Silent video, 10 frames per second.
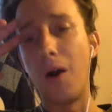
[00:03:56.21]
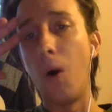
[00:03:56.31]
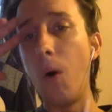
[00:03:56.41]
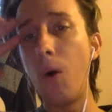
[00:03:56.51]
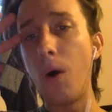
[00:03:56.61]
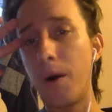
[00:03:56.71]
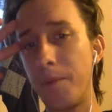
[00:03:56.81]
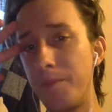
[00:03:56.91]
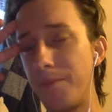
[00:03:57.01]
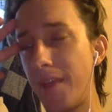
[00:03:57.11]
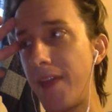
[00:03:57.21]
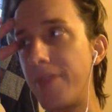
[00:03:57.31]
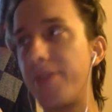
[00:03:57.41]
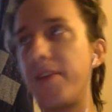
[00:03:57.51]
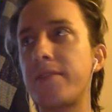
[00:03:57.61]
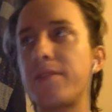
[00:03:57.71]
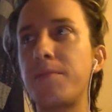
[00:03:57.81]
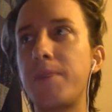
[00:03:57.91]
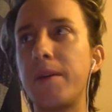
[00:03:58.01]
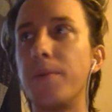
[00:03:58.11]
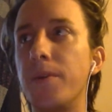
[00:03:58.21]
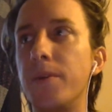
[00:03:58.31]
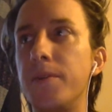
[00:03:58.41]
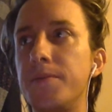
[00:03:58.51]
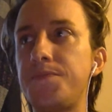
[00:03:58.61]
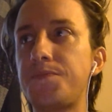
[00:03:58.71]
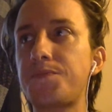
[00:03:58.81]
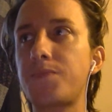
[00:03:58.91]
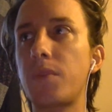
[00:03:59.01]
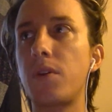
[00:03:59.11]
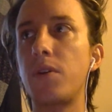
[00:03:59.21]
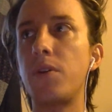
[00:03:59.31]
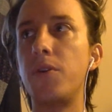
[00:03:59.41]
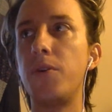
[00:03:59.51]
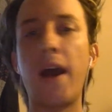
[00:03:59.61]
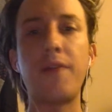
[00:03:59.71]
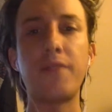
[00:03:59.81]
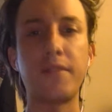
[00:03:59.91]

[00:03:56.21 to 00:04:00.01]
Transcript: Oh, um, and these are the people who have the